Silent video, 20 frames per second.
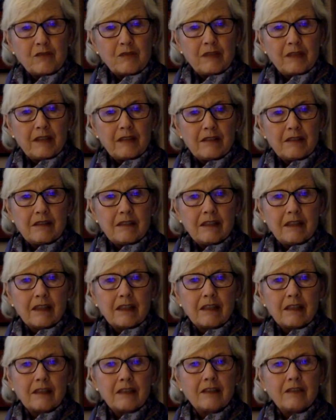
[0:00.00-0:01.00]
but
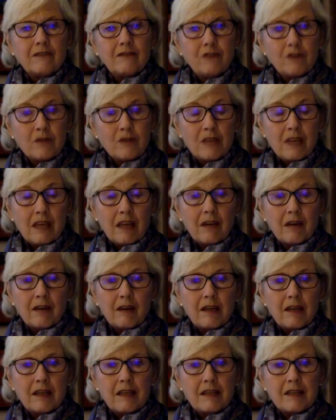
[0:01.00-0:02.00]
the confusing
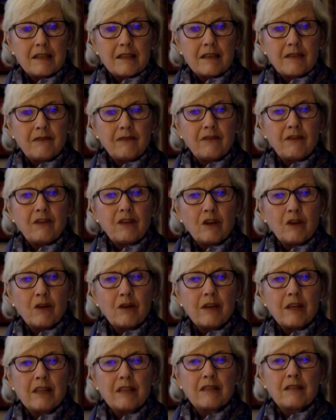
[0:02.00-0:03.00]
area is if
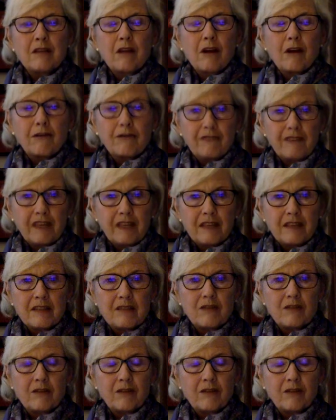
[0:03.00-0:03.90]
theories are fixed